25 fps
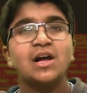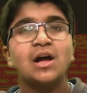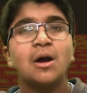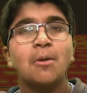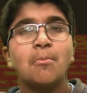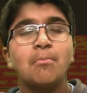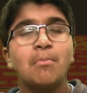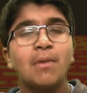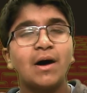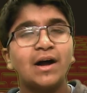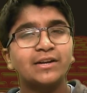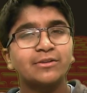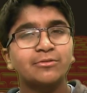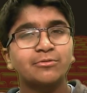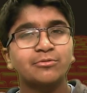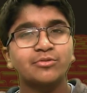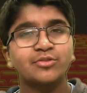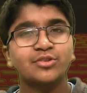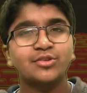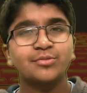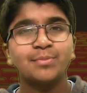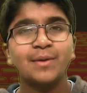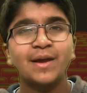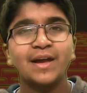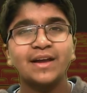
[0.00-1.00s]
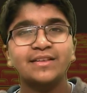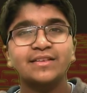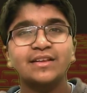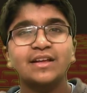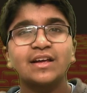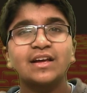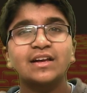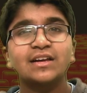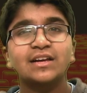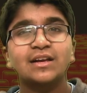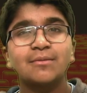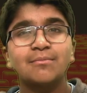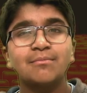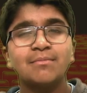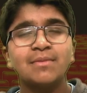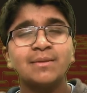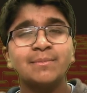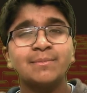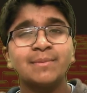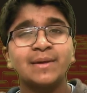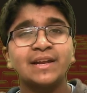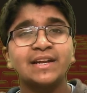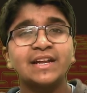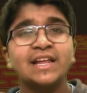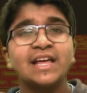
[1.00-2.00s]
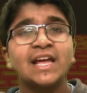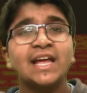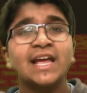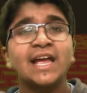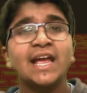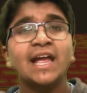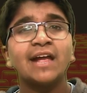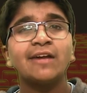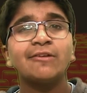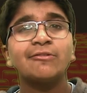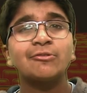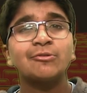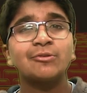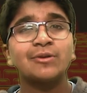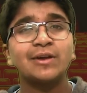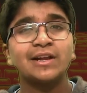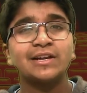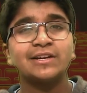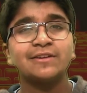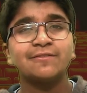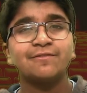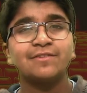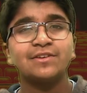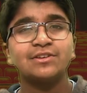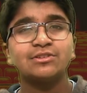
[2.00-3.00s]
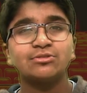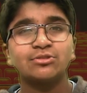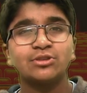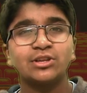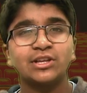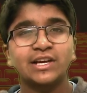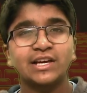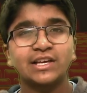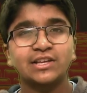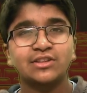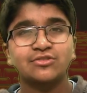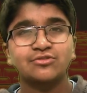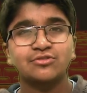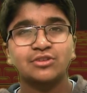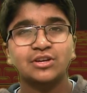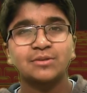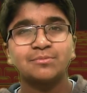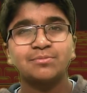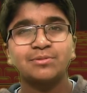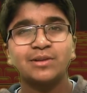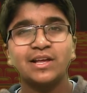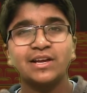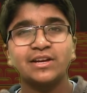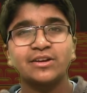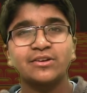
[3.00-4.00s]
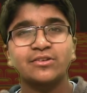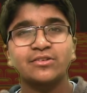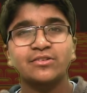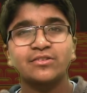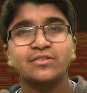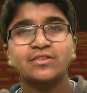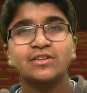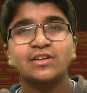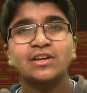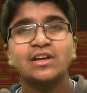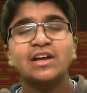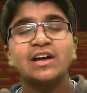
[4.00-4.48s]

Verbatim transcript: modeled respect, commitment, and grew individually as string players.